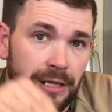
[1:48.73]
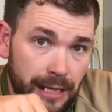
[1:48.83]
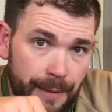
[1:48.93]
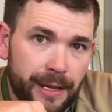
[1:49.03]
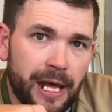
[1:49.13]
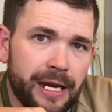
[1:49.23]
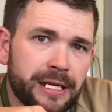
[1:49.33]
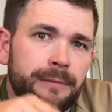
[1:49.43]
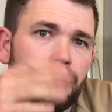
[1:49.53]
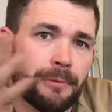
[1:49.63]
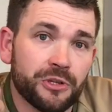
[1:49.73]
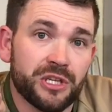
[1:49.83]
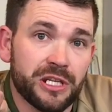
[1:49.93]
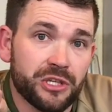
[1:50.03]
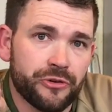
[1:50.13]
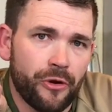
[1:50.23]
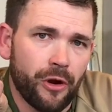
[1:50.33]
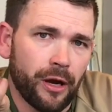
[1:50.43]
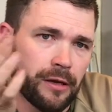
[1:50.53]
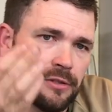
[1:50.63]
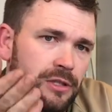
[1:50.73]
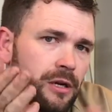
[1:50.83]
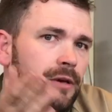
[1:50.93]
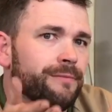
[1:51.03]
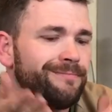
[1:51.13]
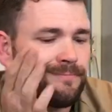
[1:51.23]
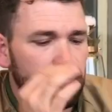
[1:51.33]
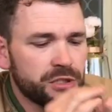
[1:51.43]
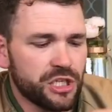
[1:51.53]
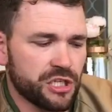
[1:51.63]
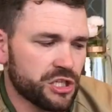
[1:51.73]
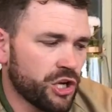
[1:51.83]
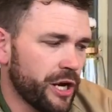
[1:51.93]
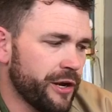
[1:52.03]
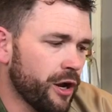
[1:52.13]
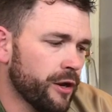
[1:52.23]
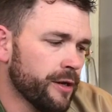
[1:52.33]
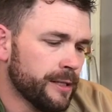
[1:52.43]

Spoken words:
laminated timber because it is stronger. So just a side note.